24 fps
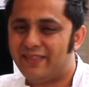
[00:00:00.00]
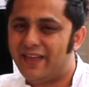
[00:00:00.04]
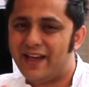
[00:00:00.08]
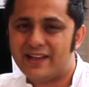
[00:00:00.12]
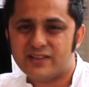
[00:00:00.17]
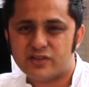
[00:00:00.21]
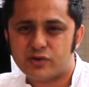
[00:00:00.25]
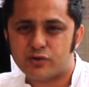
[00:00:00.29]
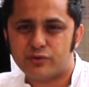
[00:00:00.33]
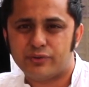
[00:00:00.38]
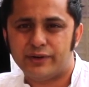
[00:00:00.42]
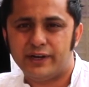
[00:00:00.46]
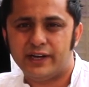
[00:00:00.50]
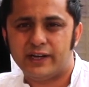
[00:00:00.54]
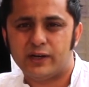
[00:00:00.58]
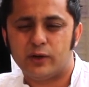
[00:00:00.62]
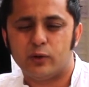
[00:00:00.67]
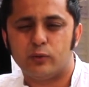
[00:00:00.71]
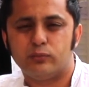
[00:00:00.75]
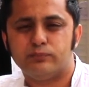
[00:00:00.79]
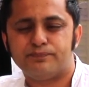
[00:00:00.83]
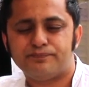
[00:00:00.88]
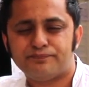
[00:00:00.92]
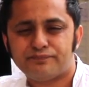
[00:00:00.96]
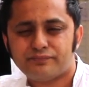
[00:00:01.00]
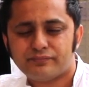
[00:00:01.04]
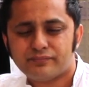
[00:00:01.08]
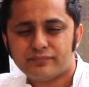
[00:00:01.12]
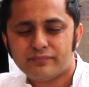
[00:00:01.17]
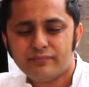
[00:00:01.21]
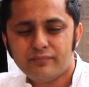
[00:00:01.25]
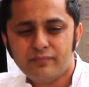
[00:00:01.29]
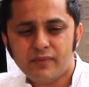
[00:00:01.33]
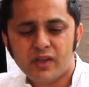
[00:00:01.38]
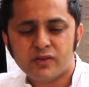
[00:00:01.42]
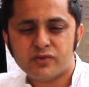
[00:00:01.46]
That's critical.
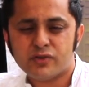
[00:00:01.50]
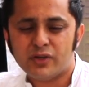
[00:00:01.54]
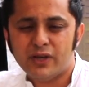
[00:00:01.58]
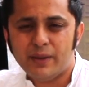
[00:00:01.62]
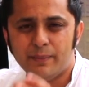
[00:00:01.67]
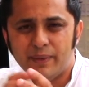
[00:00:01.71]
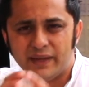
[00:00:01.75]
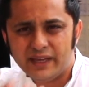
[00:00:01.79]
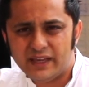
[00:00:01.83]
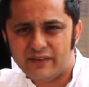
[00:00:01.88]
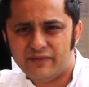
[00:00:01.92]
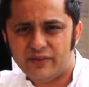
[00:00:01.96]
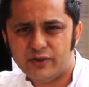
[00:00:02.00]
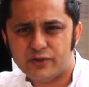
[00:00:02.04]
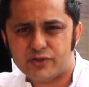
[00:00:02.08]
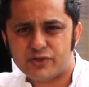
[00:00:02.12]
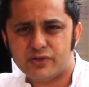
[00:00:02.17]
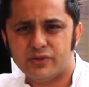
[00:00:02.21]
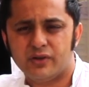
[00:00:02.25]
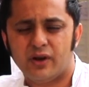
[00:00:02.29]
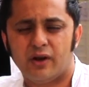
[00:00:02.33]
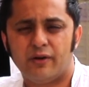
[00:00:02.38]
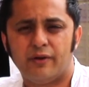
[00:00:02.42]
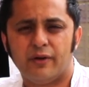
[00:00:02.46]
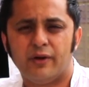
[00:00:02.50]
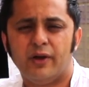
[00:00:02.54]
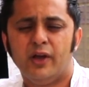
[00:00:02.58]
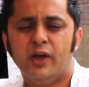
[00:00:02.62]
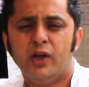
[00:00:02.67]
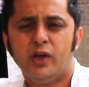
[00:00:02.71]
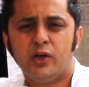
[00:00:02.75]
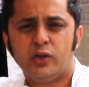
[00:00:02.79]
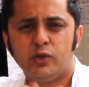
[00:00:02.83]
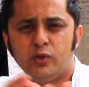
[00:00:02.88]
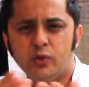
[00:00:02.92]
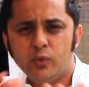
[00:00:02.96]
So let me give you a scenario.
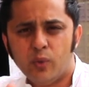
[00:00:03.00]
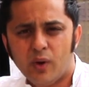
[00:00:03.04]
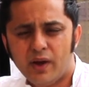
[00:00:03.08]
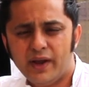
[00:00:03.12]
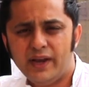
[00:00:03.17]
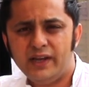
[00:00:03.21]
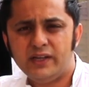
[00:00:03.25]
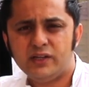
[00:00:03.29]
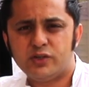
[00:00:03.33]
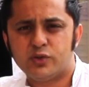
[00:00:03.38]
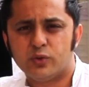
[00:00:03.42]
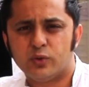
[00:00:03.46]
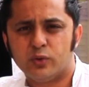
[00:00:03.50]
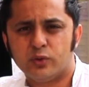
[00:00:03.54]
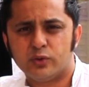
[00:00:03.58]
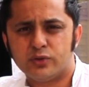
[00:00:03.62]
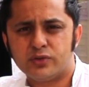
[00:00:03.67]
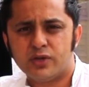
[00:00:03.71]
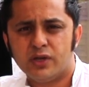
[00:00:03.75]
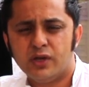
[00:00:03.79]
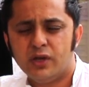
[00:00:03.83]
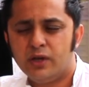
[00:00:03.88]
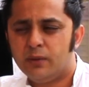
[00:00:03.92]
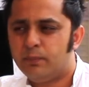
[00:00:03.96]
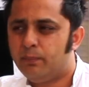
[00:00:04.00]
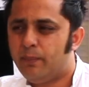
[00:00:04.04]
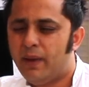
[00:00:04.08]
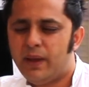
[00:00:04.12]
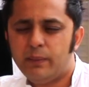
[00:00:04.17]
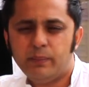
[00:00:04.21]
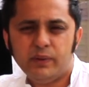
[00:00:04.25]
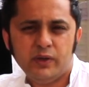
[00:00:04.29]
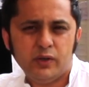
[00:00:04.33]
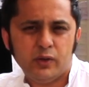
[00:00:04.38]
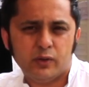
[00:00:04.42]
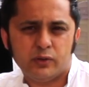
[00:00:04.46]
You are indoors,
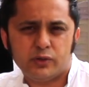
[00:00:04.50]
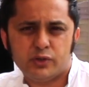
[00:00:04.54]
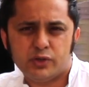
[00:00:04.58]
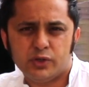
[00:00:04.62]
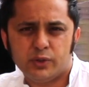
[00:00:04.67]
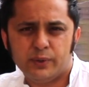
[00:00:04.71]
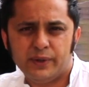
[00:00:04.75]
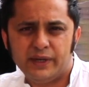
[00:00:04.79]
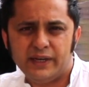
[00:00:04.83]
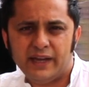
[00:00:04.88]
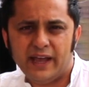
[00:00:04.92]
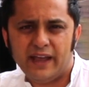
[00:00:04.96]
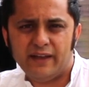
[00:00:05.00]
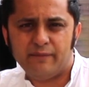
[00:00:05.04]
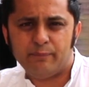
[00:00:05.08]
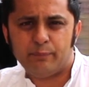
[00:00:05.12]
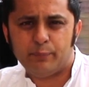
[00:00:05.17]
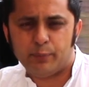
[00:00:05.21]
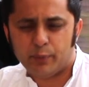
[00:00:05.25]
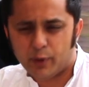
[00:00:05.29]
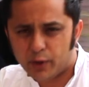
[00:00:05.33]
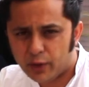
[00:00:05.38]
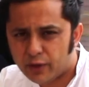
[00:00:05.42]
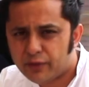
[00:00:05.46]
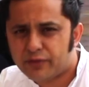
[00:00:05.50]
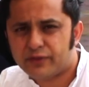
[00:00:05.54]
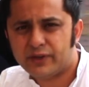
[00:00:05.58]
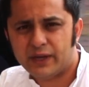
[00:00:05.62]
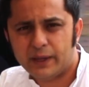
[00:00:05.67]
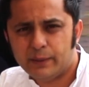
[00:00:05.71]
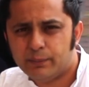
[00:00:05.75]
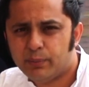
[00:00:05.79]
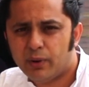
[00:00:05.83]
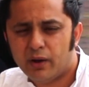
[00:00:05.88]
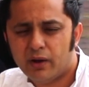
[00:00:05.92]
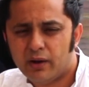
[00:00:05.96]
maybe you're doing a
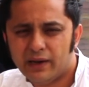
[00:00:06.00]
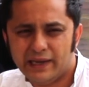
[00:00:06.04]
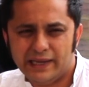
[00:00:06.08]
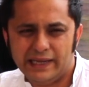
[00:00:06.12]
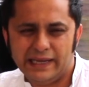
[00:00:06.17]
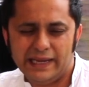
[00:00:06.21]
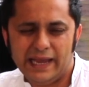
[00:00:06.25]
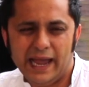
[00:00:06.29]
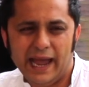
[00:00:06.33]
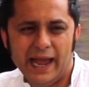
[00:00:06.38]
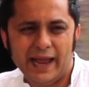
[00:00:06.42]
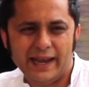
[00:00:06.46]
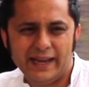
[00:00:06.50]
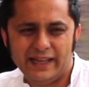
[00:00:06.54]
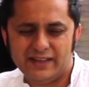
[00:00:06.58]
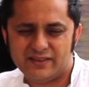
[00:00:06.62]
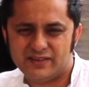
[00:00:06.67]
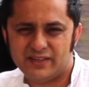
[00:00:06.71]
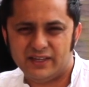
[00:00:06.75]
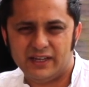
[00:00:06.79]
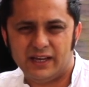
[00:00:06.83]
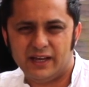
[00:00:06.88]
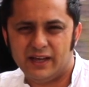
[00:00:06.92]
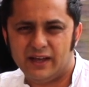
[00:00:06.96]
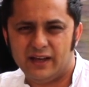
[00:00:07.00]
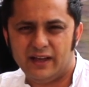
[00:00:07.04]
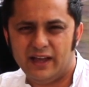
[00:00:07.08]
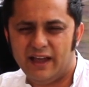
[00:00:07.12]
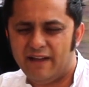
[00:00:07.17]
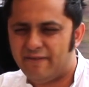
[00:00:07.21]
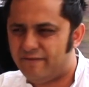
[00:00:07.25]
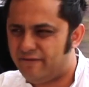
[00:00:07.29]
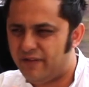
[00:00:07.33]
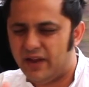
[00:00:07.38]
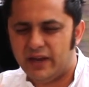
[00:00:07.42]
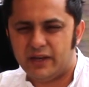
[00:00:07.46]
birthday party and it's in
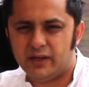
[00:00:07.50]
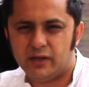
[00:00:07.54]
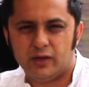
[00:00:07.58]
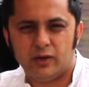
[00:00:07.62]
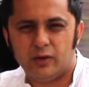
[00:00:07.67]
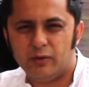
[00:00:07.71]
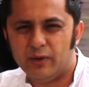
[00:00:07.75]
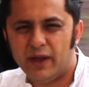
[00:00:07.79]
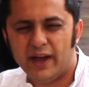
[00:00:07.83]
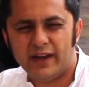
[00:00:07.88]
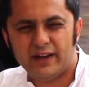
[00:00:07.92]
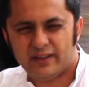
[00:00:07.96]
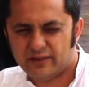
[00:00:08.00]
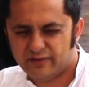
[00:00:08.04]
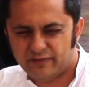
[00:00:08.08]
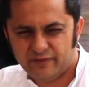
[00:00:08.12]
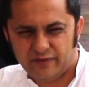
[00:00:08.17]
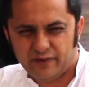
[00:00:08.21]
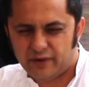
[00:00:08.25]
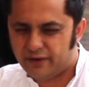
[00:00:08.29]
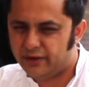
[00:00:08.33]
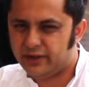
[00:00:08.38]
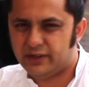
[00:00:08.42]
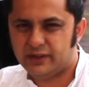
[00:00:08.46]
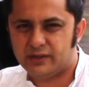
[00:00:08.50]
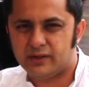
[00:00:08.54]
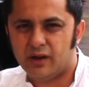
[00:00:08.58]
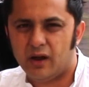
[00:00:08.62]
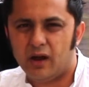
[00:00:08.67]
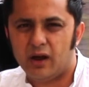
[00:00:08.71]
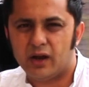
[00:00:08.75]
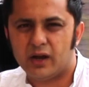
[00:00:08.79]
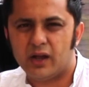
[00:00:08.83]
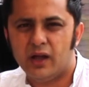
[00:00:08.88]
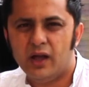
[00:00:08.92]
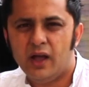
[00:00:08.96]
a venue and it's very
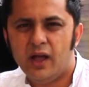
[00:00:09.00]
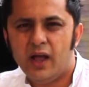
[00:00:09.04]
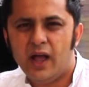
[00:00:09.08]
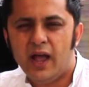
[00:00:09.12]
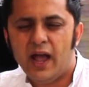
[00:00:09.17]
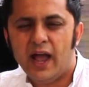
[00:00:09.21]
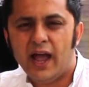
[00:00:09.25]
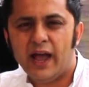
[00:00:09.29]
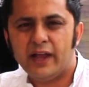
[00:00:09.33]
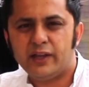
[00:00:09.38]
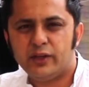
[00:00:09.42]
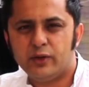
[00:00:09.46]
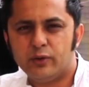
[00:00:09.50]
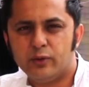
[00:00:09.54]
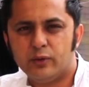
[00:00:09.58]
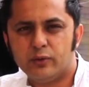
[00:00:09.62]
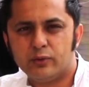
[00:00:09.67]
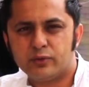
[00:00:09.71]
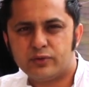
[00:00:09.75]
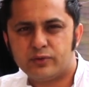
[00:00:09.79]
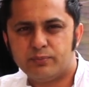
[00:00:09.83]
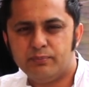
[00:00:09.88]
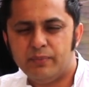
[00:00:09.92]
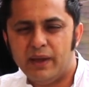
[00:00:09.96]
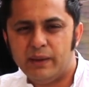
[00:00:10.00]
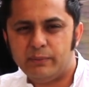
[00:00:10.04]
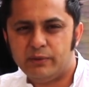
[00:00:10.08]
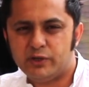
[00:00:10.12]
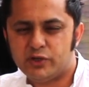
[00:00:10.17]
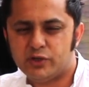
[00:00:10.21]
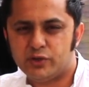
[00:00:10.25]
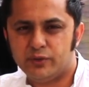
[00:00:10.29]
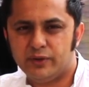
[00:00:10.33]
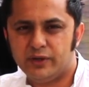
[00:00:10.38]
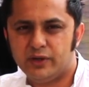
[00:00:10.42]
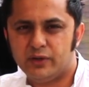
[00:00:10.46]
dark, and you're maybe
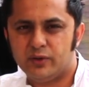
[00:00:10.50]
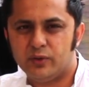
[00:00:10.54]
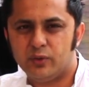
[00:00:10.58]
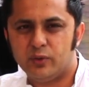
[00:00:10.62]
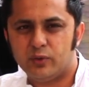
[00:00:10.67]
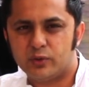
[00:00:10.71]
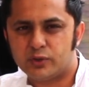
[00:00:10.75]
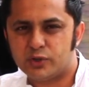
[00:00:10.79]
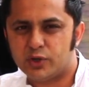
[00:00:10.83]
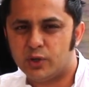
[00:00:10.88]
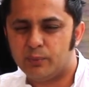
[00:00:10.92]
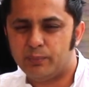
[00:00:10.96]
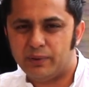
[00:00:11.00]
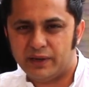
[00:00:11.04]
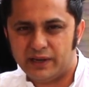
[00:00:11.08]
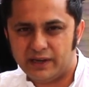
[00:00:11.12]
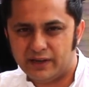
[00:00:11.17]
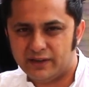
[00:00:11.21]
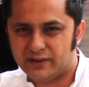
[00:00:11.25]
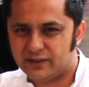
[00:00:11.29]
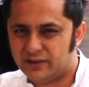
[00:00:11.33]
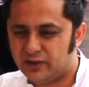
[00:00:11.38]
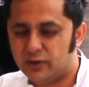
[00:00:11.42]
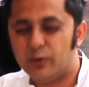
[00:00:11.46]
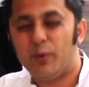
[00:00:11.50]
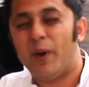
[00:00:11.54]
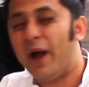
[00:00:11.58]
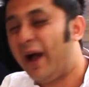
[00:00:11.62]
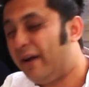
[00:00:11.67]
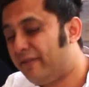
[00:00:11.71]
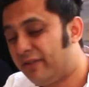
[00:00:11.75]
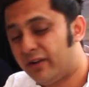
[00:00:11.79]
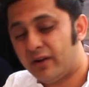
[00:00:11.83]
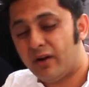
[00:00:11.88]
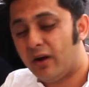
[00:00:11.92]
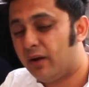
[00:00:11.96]
shooting in auto because you
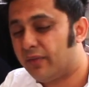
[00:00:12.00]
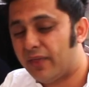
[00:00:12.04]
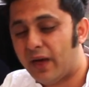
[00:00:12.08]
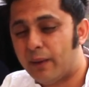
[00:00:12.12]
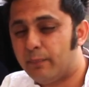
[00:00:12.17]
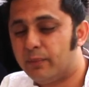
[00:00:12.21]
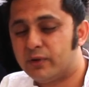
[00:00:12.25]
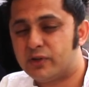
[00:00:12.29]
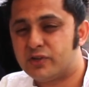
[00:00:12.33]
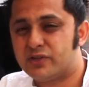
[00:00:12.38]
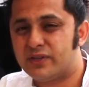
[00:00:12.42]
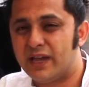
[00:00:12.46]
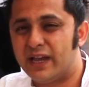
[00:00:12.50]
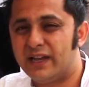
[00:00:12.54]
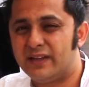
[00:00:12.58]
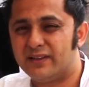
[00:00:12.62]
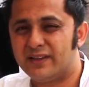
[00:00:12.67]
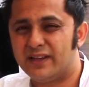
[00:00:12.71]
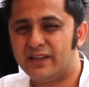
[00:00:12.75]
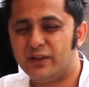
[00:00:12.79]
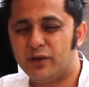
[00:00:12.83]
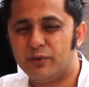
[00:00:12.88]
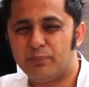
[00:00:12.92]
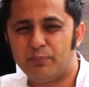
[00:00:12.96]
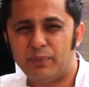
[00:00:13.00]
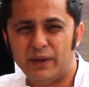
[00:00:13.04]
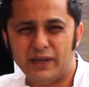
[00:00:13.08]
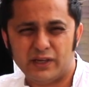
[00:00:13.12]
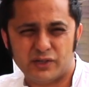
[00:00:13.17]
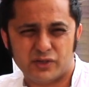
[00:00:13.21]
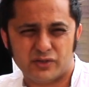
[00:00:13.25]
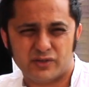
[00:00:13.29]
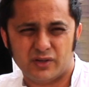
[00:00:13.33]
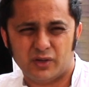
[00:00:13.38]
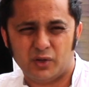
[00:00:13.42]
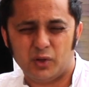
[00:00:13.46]
haven't got that much settings and your
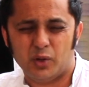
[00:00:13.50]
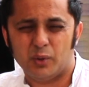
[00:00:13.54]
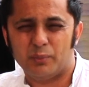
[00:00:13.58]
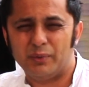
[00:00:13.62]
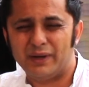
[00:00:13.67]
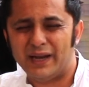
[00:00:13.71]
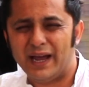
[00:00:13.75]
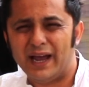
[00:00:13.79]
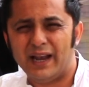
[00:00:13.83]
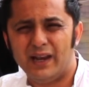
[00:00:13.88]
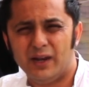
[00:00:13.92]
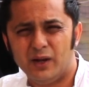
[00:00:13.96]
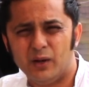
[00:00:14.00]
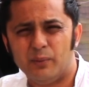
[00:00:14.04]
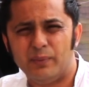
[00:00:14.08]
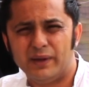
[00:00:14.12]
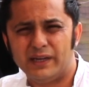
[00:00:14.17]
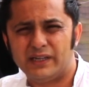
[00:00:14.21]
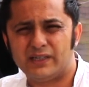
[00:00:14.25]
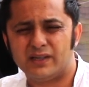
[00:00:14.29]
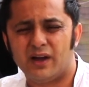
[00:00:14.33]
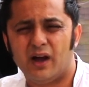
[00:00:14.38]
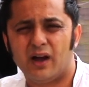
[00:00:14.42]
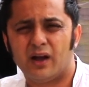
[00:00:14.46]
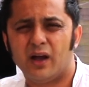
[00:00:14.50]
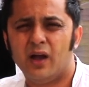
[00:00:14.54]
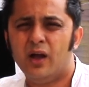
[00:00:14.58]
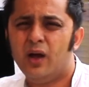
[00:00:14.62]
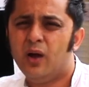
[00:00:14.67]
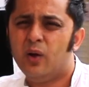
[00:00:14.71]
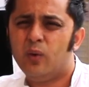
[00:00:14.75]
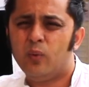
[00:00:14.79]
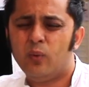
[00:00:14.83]
pictures are coming out a little bit dark.